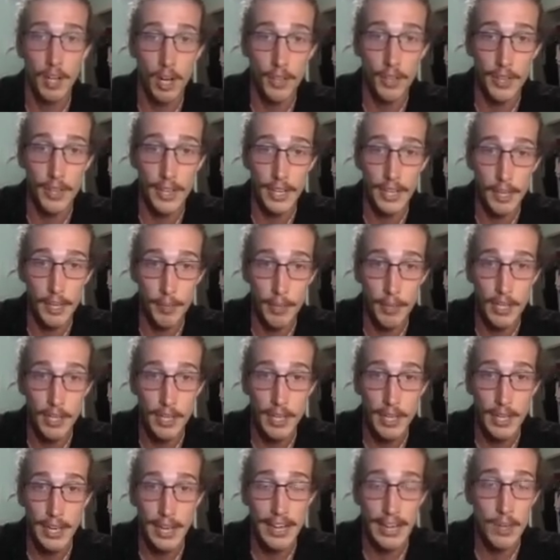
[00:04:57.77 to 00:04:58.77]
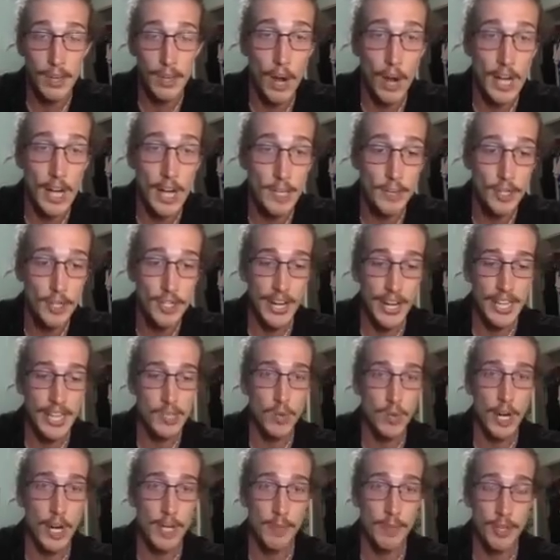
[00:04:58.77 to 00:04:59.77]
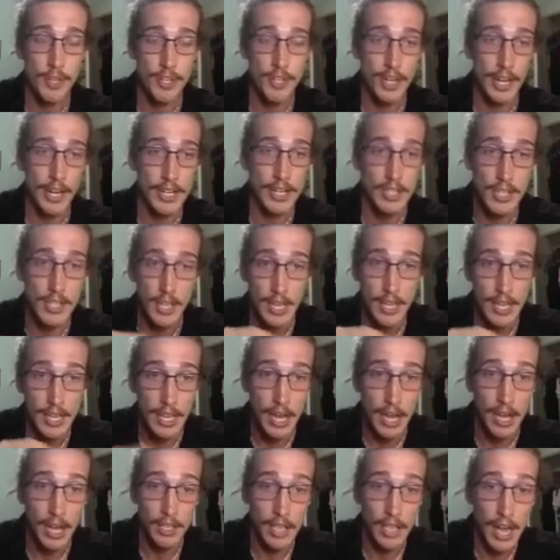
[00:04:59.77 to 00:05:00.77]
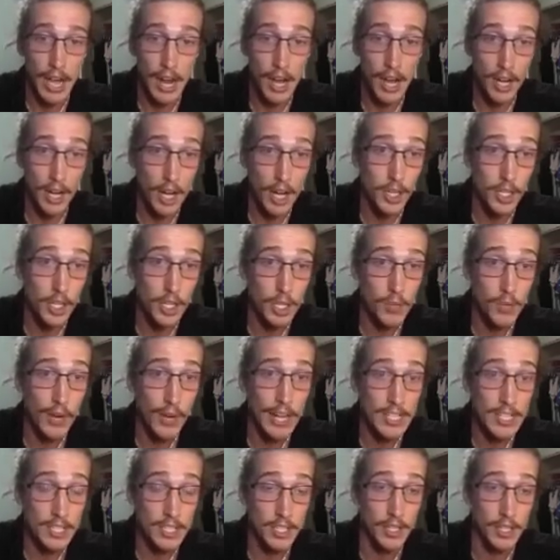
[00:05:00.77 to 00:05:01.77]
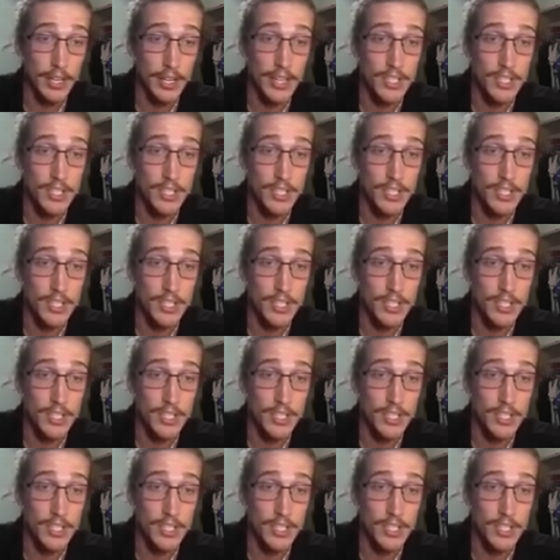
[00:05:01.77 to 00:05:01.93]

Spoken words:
the hip, and then watch me chase, watch me chase. A good wrestler is